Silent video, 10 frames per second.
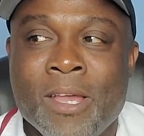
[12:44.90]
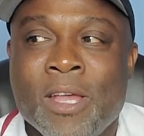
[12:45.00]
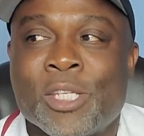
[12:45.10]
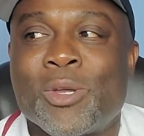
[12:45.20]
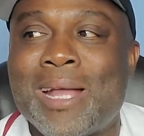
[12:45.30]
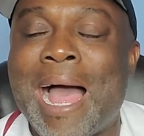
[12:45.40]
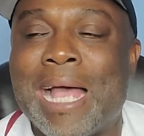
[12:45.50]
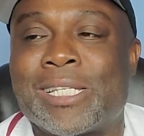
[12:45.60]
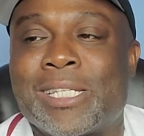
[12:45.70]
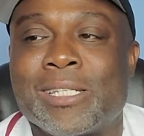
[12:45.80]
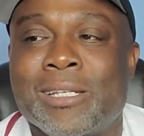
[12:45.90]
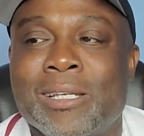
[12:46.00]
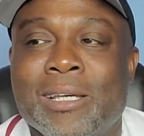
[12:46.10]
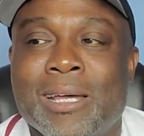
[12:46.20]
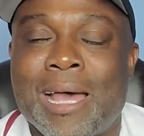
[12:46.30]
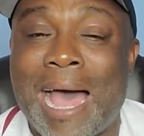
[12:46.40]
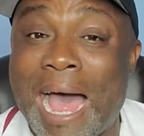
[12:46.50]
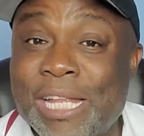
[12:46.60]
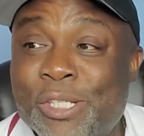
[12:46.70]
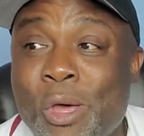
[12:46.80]
So guys,
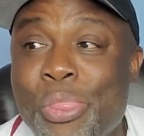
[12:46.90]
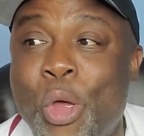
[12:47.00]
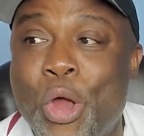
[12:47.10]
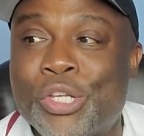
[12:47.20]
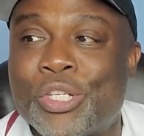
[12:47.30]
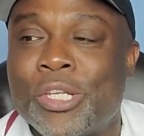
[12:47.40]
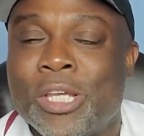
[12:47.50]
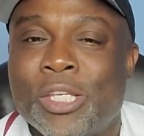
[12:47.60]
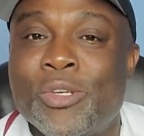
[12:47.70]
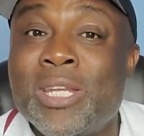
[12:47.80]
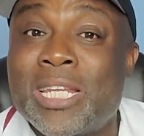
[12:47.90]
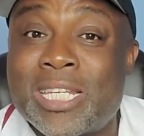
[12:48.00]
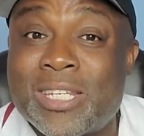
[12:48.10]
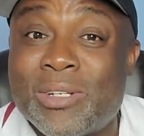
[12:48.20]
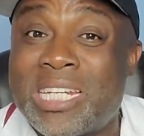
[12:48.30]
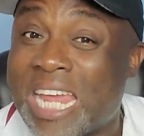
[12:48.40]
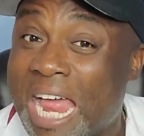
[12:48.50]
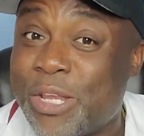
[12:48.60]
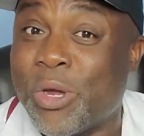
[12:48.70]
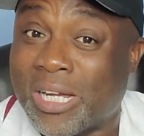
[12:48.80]
as a nurse, you need to
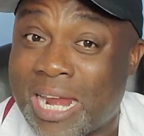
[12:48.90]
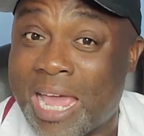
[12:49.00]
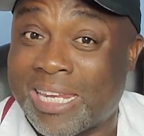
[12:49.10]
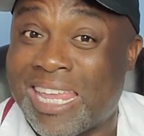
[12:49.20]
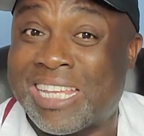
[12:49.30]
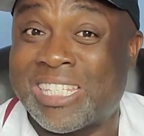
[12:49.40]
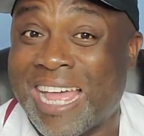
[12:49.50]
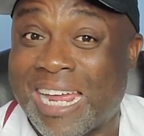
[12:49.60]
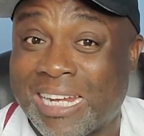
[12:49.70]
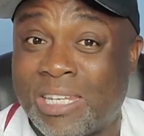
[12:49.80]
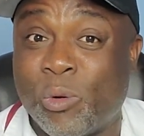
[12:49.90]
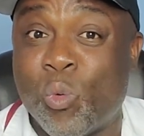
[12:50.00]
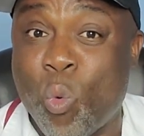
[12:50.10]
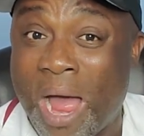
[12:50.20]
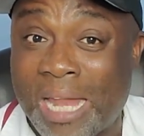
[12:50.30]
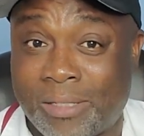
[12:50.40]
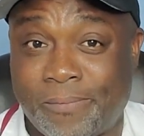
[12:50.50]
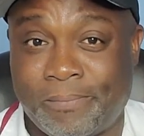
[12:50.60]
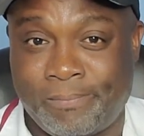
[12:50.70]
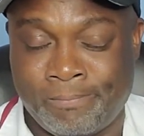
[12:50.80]
tell your client exactly what
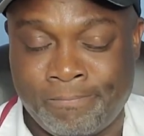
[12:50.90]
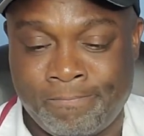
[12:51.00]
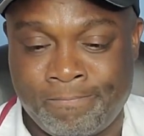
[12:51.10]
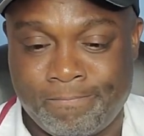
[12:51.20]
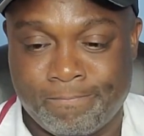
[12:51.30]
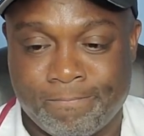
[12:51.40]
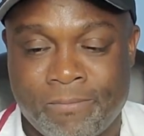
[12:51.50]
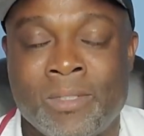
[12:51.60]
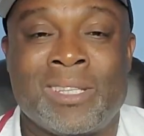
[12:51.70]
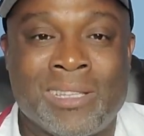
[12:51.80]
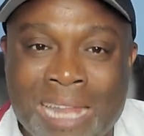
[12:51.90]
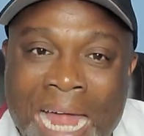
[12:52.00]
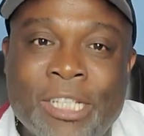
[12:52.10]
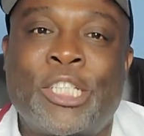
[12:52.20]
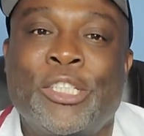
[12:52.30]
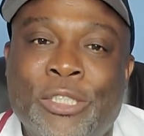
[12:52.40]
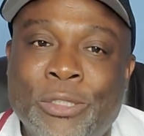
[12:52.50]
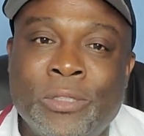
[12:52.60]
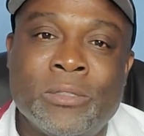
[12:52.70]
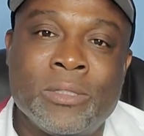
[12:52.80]
not to
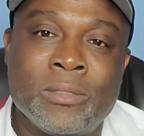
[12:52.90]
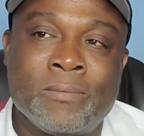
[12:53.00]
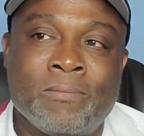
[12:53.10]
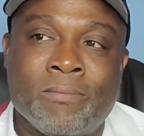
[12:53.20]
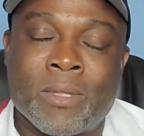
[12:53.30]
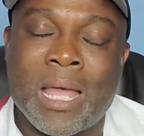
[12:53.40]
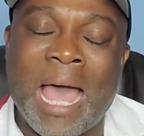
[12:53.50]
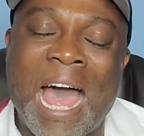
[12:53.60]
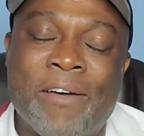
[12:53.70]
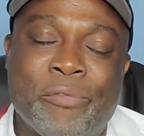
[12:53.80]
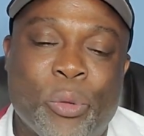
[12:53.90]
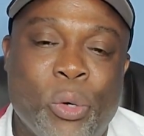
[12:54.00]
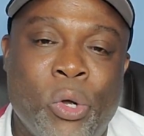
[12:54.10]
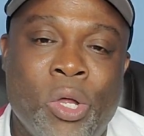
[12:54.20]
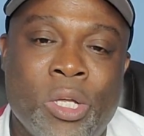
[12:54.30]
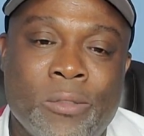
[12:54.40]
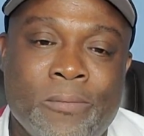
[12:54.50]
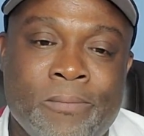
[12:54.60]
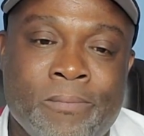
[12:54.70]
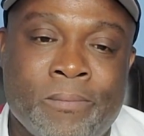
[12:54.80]
do after
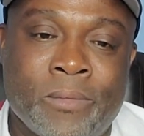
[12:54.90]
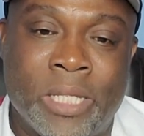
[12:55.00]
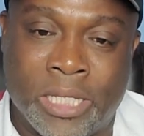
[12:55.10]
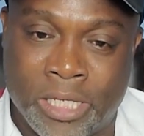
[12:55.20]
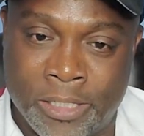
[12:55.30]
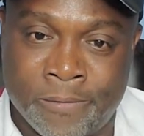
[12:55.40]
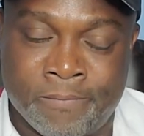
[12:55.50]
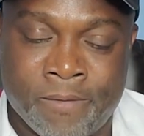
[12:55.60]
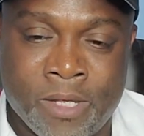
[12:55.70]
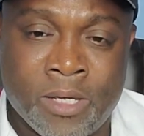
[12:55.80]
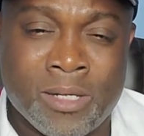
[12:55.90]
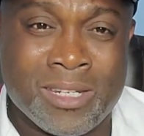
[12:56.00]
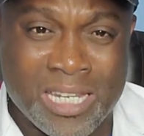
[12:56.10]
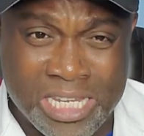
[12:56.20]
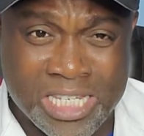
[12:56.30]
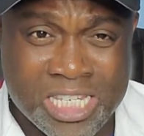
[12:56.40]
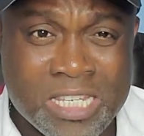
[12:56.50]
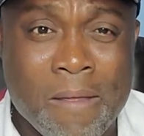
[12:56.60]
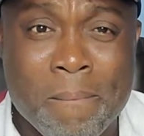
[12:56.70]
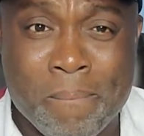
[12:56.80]
taking
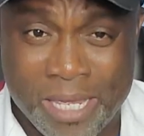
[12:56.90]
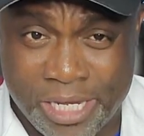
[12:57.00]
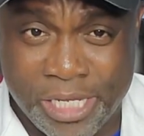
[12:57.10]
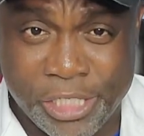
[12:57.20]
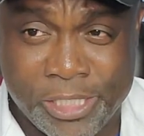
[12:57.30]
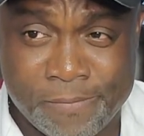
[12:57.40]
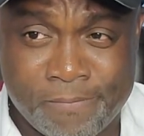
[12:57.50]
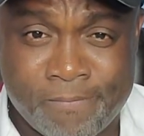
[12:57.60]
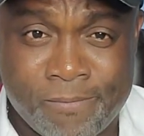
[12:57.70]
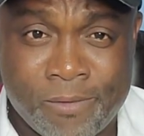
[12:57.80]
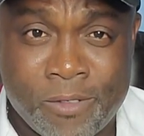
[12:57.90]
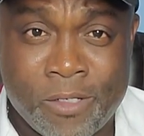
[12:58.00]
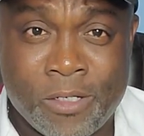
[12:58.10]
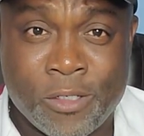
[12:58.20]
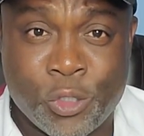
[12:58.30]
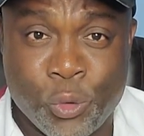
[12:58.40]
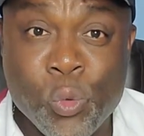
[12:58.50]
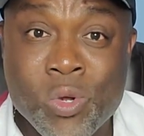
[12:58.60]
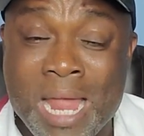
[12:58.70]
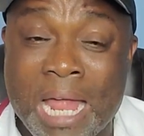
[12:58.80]
this medication.
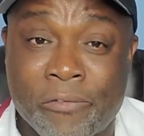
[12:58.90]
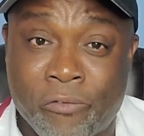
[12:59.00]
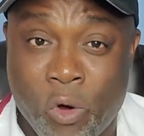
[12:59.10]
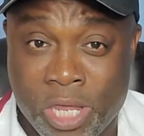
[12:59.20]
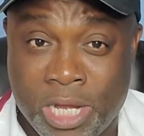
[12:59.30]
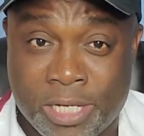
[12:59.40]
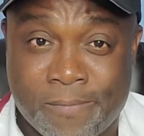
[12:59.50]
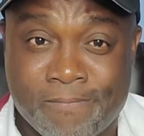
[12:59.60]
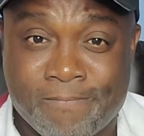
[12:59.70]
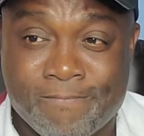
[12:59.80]
Do not forget it.